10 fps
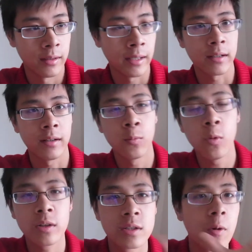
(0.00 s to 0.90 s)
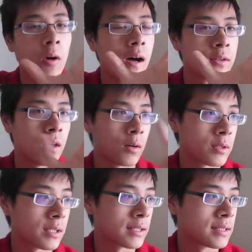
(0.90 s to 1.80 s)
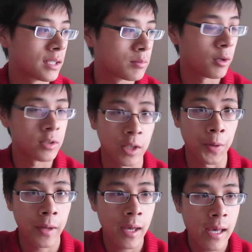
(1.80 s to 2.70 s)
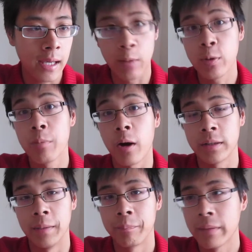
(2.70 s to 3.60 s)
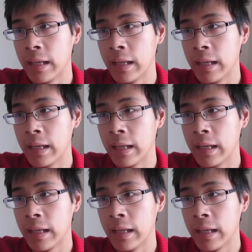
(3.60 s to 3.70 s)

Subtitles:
Like one small hot dog was like $6 there, and we bought them.